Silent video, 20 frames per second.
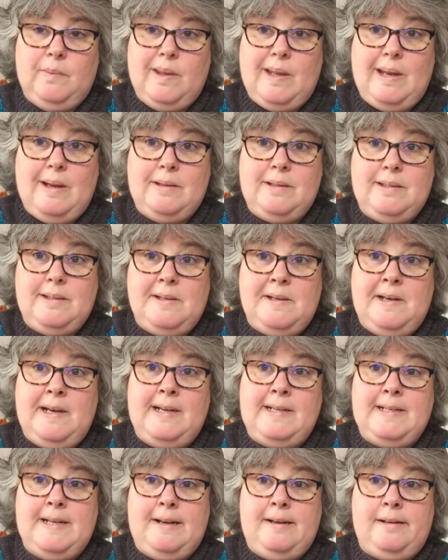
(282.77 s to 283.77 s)
That's the
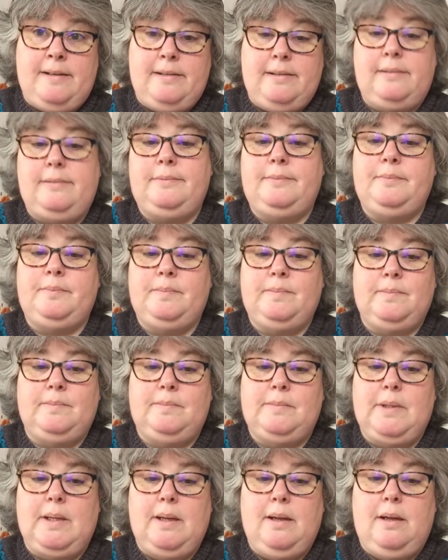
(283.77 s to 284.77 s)
knitting.
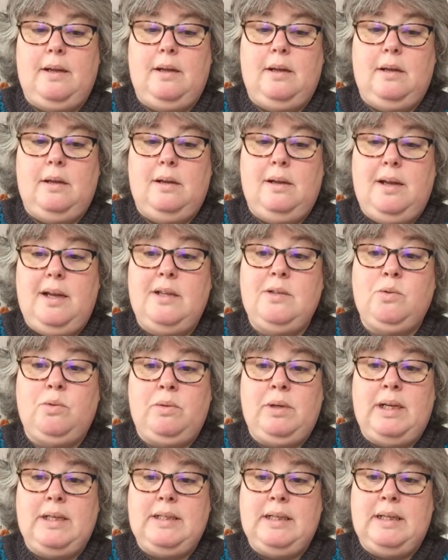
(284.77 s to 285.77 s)
It is all
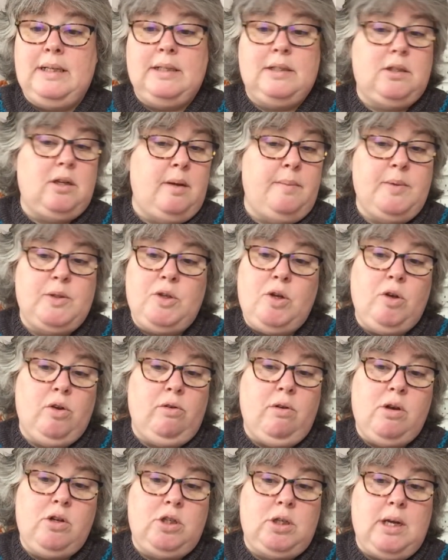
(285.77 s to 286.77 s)
knitting this time. There's no
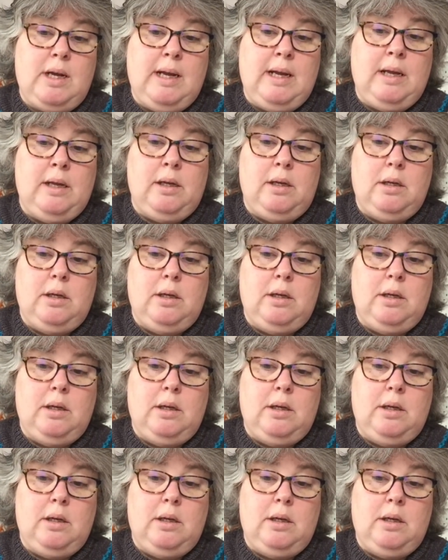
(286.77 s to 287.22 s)
crochet.